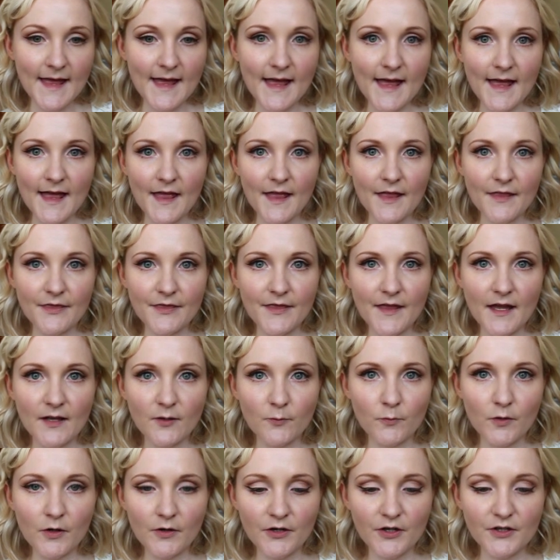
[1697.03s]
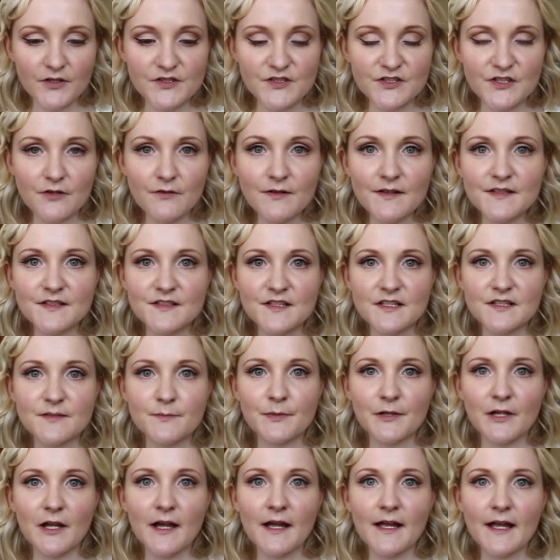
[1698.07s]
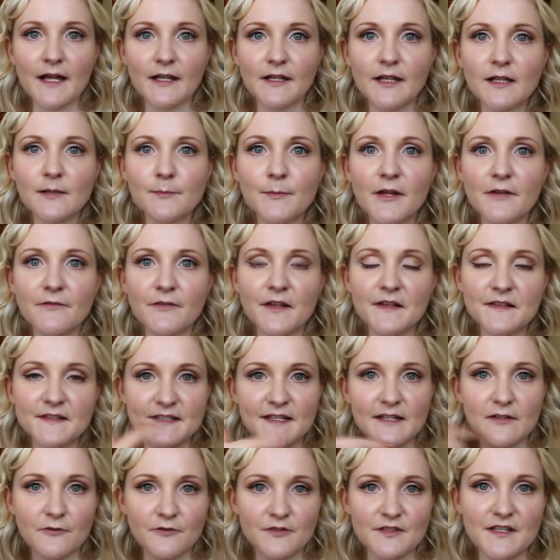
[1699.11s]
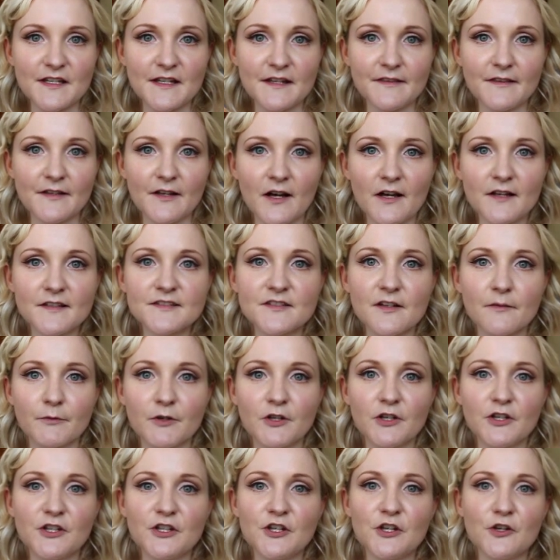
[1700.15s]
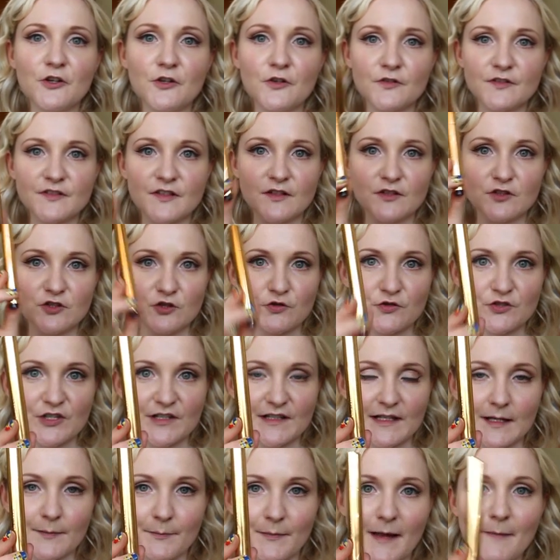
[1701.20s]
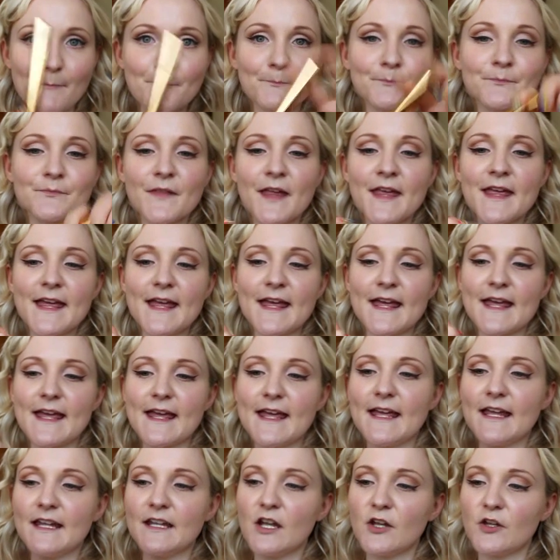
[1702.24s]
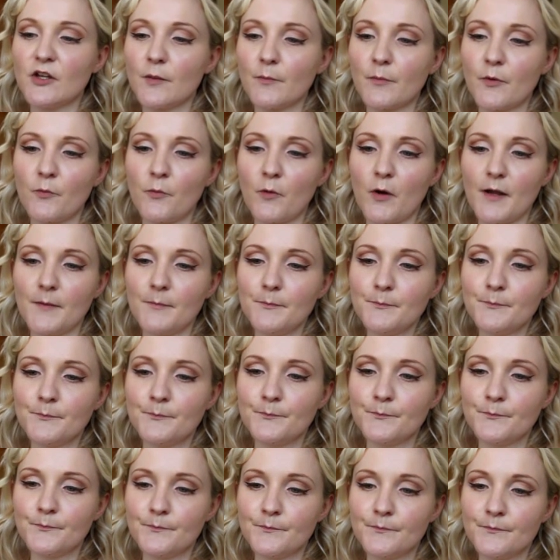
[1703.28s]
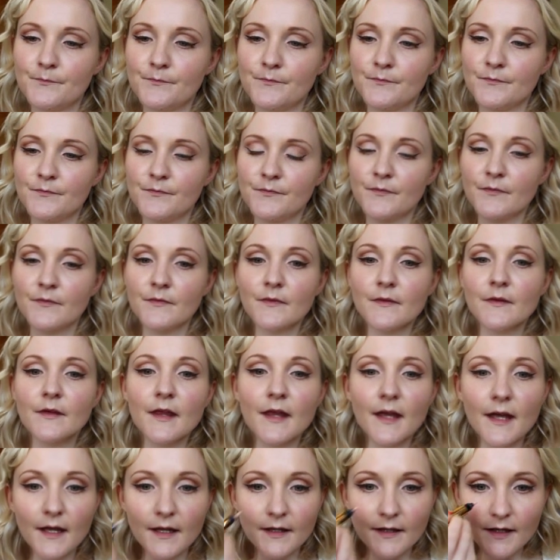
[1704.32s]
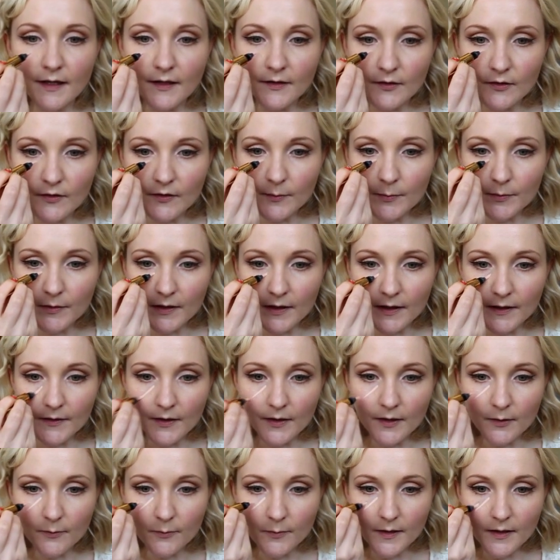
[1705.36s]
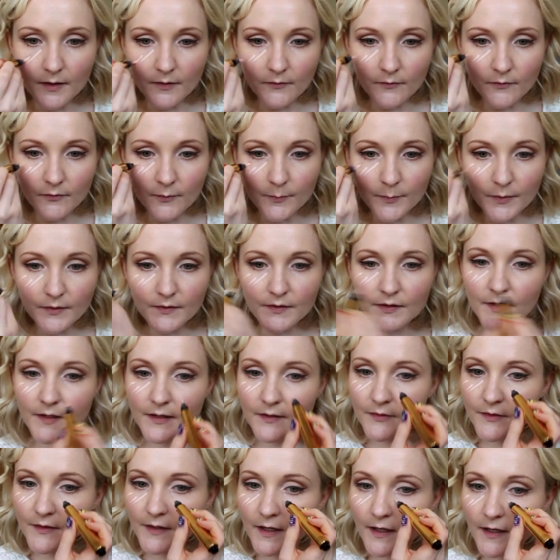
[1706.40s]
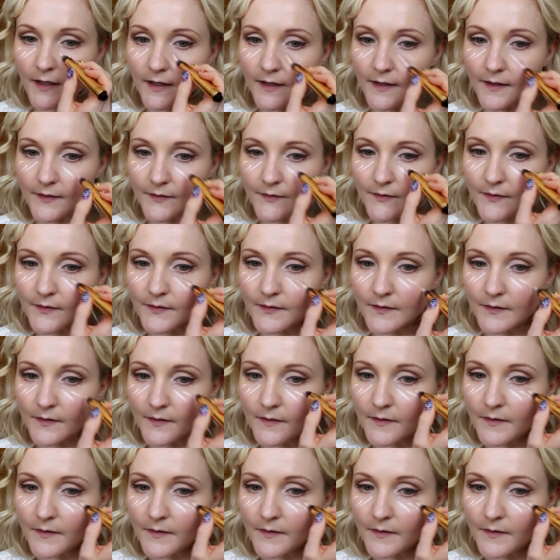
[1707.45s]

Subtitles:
And then what I'm going to do is just apply a little bit of concealer underneath the eyes, so I'm going to use Touche Eclate pen in number 1. And then just apply that around from underneath the eyes.